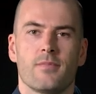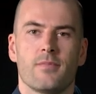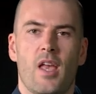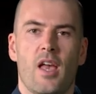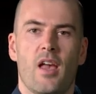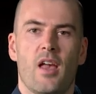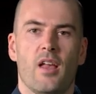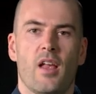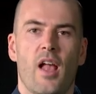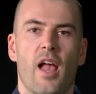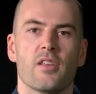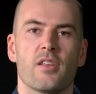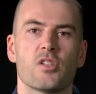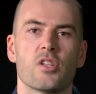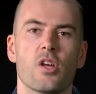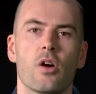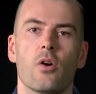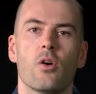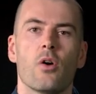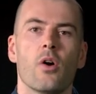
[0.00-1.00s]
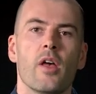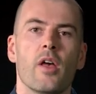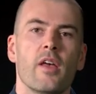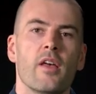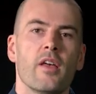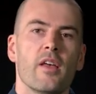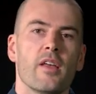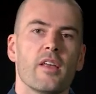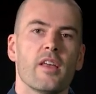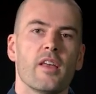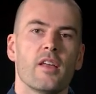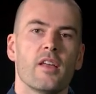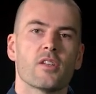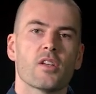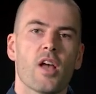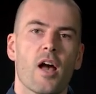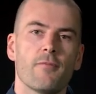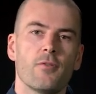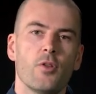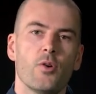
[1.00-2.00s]
And so in
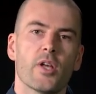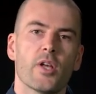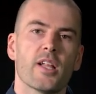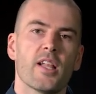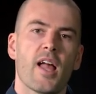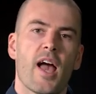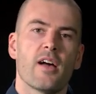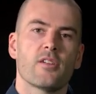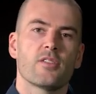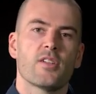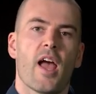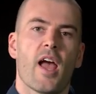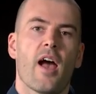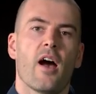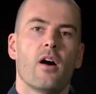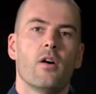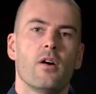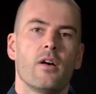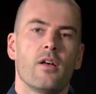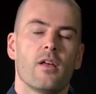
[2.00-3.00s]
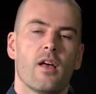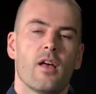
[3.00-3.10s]
Confluent Cloud now,